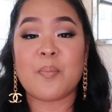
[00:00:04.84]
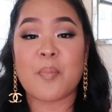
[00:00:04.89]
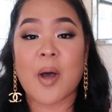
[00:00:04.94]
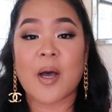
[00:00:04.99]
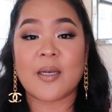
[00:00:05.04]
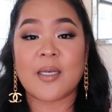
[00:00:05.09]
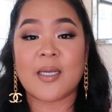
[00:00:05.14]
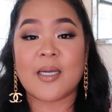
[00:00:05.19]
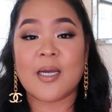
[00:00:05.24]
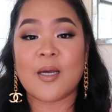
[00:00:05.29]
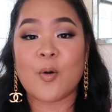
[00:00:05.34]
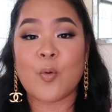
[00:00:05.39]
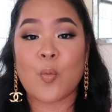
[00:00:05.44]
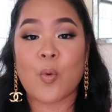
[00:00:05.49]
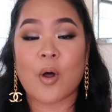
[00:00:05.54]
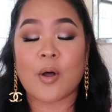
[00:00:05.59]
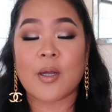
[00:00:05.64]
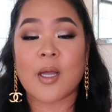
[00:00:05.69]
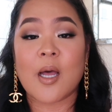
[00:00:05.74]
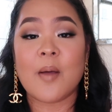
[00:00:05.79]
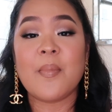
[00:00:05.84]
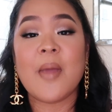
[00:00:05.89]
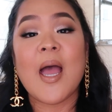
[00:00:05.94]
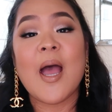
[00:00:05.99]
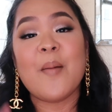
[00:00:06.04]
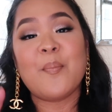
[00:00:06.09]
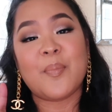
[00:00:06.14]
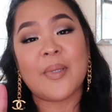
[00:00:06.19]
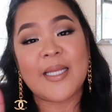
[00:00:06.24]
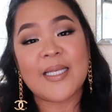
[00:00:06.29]
Monica. Welcome.
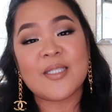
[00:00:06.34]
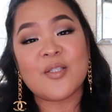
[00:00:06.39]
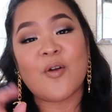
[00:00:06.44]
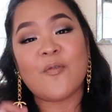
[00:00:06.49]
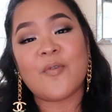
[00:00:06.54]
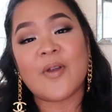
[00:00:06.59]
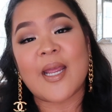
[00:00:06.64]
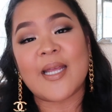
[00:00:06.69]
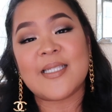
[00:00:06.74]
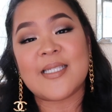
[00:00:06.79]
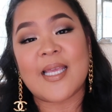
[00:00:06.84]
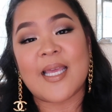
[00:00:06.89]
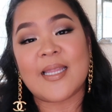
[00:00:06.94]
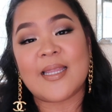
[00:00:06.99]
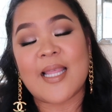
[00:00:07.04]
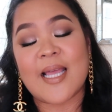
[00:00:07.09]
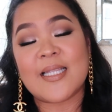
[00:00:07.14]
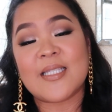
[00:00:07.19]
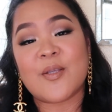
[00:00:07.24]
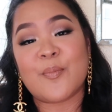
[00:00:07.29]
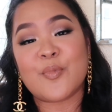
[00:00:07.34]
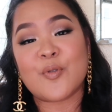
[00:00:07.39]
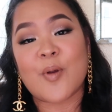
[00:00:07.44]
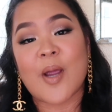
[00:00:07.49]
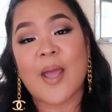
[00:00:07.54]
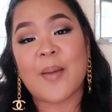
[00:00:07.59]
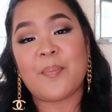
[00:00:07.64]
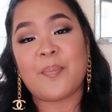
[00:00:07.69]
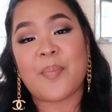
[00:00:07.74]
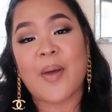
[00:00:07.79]
Please don't forget to hit that
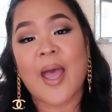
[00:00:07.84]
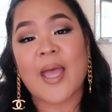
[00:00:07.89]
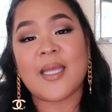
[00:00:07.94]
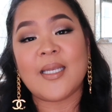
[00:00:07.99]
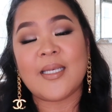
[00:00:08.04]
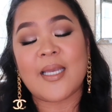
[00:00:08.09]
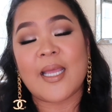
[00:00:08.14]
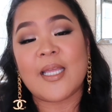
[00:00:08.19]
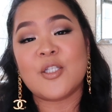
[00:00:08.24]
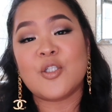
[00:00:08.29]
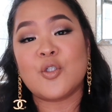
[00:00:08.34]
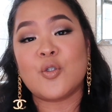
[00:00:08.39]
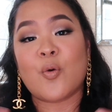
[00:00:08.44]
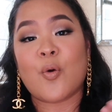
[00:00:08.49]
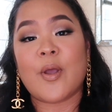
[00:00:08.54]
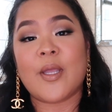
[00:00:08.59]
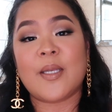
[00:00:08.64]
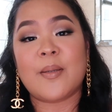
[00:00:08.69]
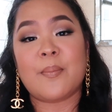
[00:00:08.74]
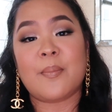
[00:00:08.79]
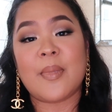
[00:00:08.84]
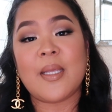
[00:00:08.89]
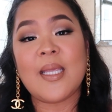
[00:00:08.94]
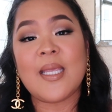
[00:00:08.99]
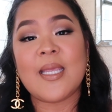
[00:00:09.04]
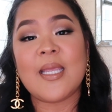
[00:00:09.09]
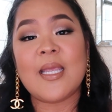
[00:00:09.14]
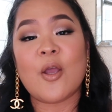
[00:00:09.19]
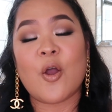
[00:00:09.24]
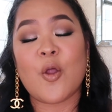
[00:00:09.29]
subscribe button and join
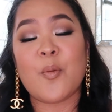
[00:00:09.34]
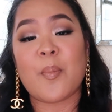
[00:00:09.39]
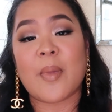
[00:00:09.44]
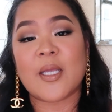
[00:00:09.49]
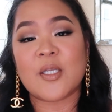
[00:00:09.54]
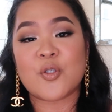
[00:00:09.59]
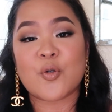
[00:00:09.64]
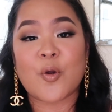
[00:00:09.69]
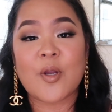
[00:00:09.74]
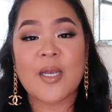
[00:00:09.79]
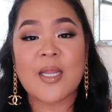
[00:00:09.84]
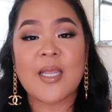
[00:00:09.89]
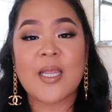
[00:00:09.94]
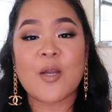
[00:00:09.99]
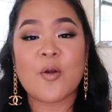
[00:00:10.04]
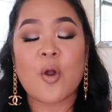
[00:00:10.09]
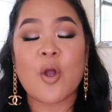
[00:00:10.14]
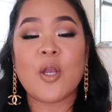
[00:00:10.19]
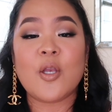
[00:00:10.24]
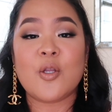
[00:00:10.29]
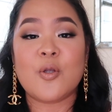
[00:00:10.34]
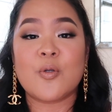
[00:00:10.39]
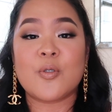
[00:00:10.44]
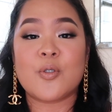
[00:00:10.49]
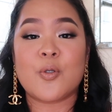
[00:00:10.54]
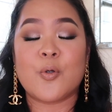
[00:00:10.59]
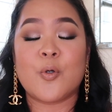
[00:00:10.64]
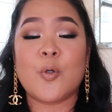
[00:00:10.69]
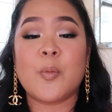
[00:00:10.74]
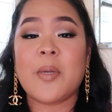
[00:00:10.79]
me on my journey here on
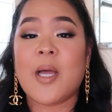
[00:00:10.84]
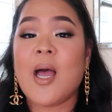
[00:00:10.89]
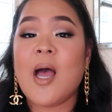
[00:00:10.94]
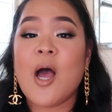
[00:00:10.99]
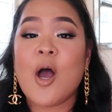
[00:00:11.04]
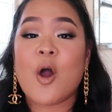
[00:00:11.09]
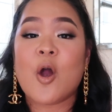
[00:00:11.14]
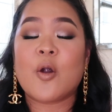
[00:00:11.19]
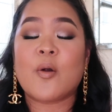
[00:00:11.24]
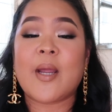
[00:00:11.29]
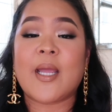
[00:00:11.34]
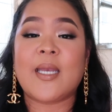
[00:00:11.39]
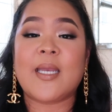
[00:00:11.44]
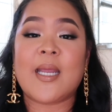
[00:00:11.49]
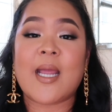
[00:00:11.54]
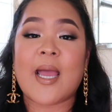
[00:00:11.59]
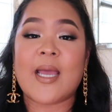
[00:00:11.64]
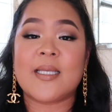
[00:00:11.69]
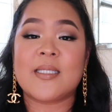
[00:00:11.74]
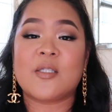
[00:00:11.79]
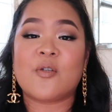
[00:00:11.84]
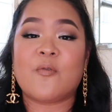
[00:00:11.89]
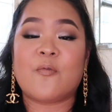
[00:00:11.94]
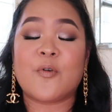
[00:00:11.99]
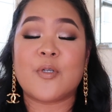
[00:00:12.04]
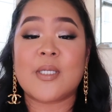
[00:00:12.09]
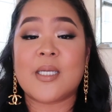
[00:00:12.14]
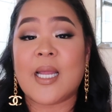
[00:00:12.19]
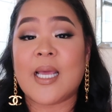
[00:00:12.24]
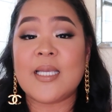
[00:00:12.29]
YouTube. Alrighty guys, so
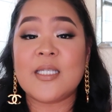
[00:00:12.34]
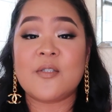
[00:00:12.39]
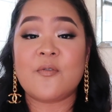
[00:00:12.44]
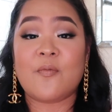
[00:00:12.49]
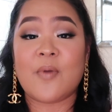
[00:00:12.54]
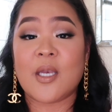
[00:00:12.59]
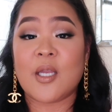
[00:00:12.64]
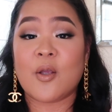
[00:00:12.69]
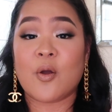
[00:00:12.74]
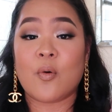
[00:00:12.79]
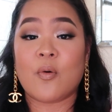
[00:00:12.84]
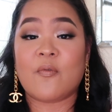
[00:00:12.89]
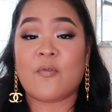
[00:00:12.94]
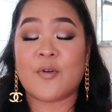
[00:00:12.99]
for today's video,